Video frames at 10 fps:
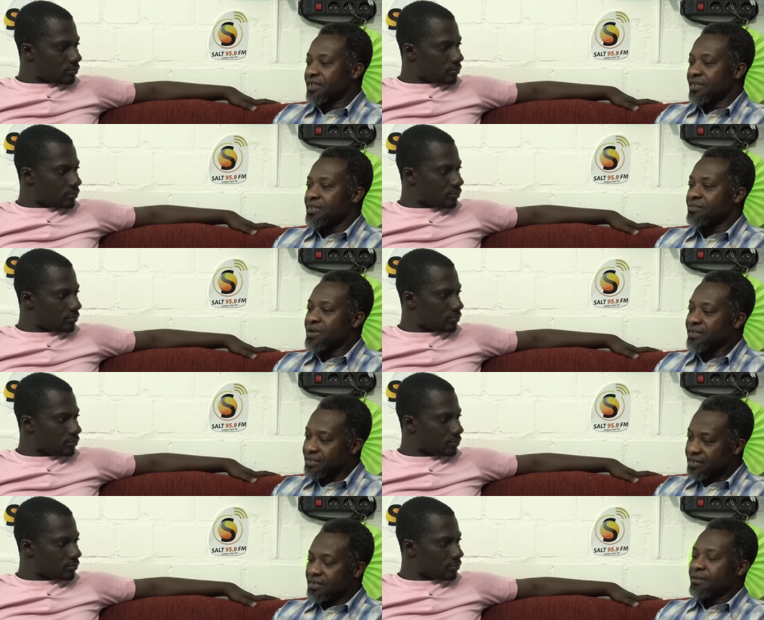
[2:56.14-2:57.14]
Speaker 1: near the
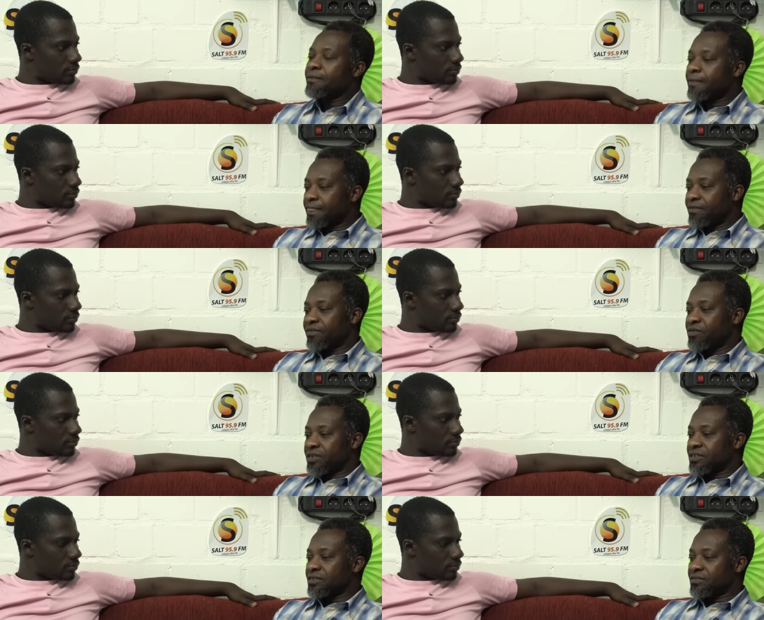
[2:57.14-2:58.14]
but
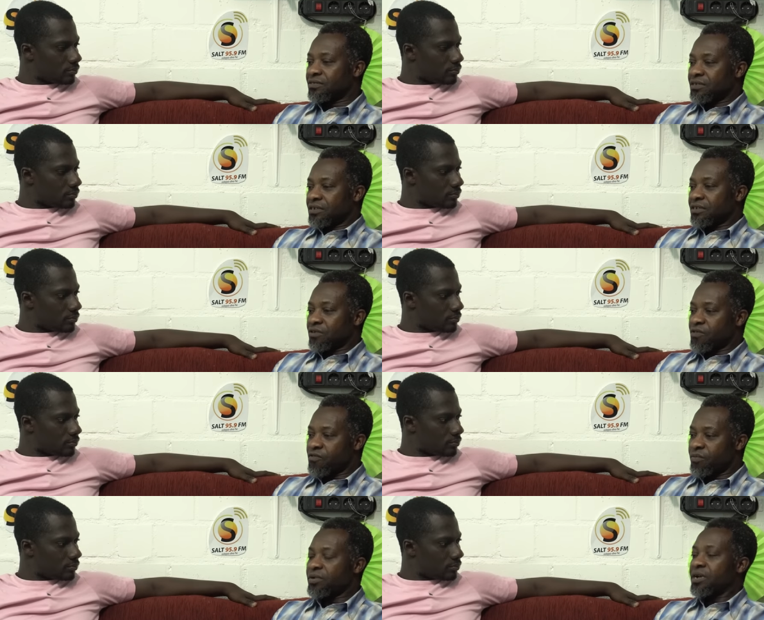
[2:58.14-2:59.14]
viewers no echo
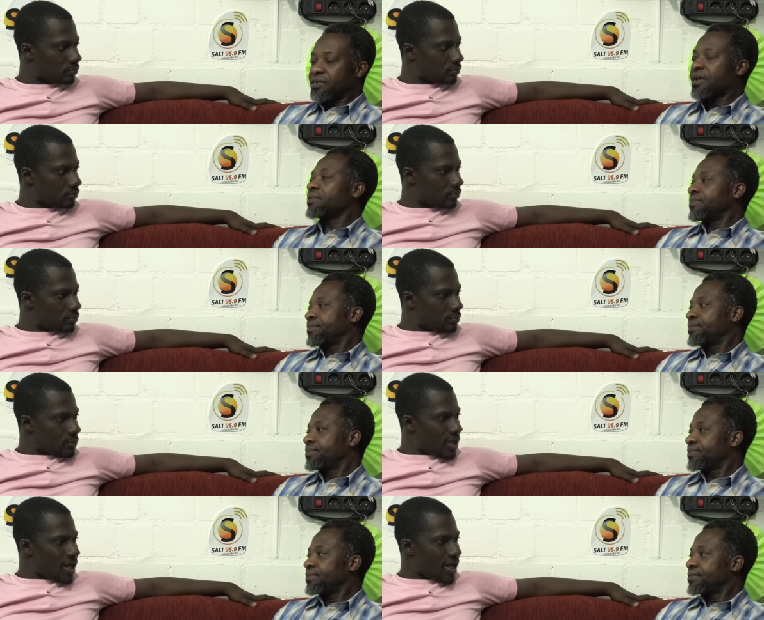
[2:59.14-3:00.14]
form kakra
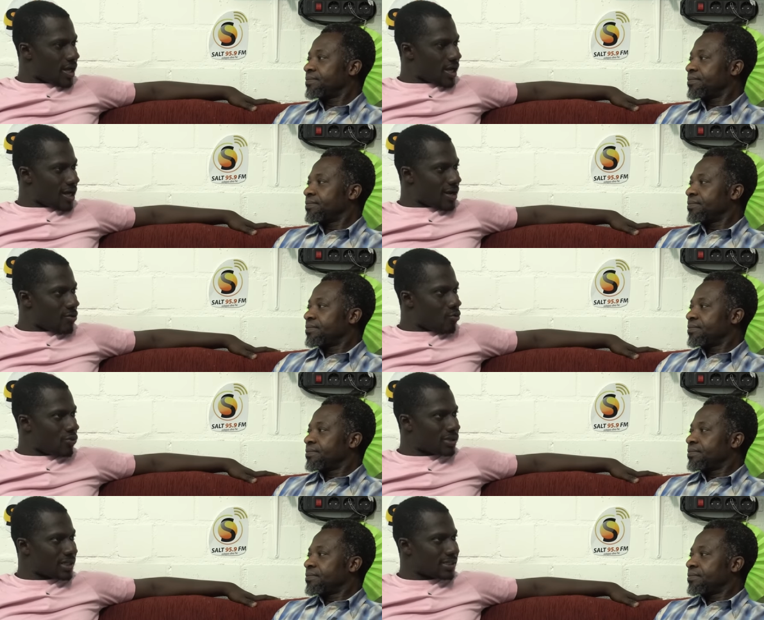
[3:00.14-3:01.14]
Speaker 2: eh what